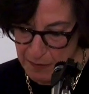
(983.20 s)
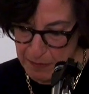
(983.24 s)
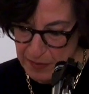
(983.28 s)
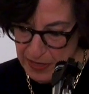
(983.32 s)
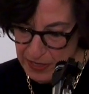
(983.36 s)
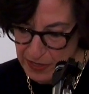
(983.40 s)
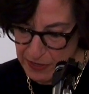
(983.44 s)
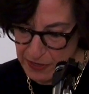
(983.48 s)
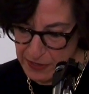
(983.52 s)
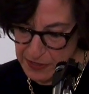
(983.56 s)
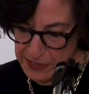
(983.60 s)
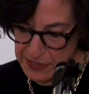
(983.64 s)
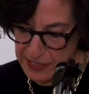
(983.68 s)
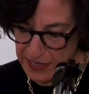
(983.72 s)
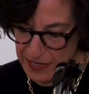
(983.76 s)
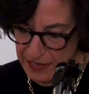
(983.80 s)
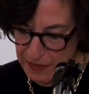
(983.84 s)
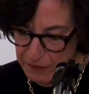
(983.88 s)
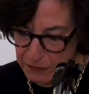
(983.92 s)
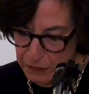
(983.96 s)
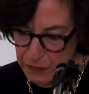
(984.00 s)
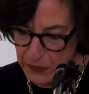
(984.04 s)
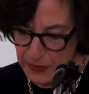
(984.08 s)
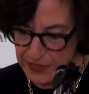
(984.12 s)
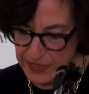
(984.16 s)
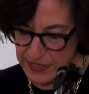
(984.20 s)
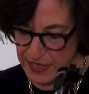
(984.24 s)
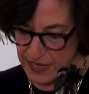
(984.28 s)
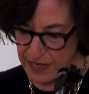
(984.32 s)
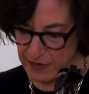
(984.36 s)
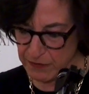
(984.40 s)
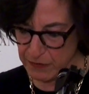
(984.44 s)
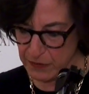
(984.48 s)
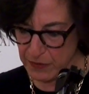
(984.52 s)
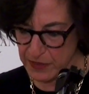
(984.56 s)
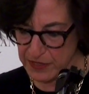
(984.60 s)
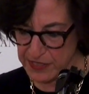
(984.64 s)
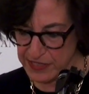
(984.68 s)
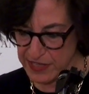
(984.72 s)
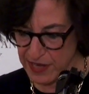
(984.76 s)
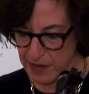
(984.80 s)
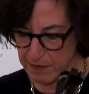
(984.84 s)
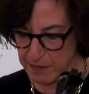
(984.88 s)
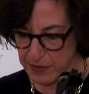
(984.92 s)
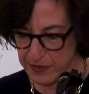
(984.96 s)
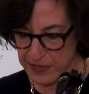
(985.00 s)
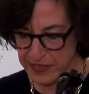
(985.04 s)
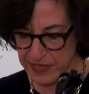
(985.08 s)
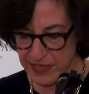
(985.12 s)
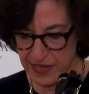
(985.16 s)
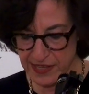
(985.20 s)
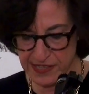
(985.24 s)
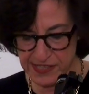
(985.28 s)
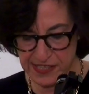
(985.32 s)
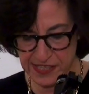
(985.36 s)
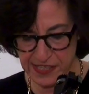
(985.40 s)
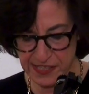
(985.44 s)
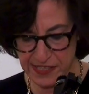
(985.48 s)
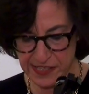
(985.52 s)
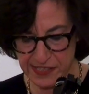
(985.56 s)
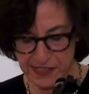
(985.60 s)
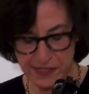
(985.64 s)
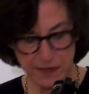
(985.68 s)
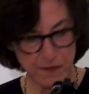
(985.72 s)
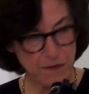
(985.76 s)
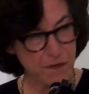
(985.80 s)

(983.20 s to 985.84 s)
Because if we take, for example, the Yazidis,